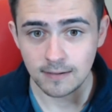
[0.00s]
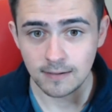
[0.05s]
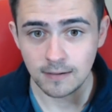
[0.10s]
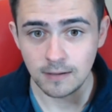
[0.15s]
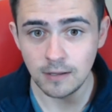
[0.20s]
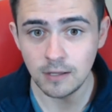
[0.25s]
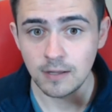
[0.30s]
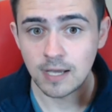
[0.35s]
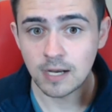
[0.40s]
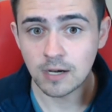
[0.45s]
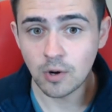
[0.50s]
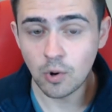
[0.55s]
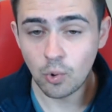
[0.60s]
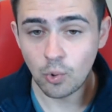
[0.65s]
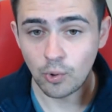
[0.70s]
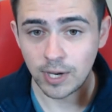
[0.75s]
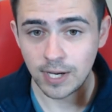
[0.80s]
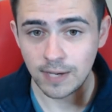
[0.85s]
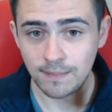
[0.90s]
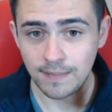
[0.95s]
and then
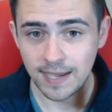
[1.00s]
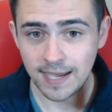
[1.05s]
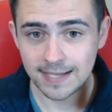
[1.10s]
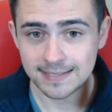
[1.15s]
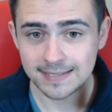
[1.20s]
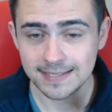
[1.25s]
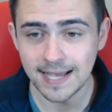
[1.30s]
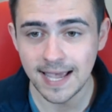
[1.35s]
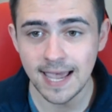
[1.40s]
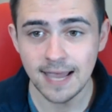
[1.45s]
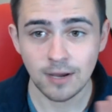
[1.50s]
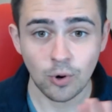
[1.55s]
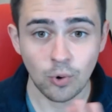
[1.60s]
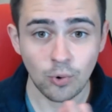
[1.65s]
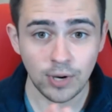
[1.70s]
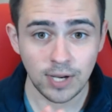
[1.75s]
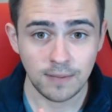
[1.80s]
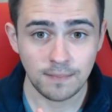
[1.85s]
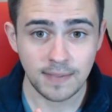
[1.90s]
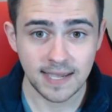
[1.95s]
Coinbase and
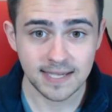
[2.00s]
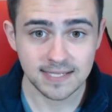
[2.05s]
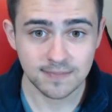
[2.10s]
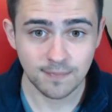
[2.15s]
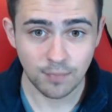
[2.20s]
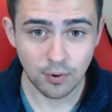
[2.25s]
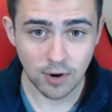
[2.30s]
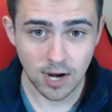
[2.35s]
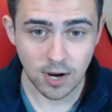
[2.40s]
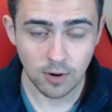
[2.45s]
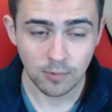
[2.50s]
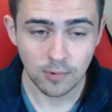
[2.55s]
Coinbase Pro.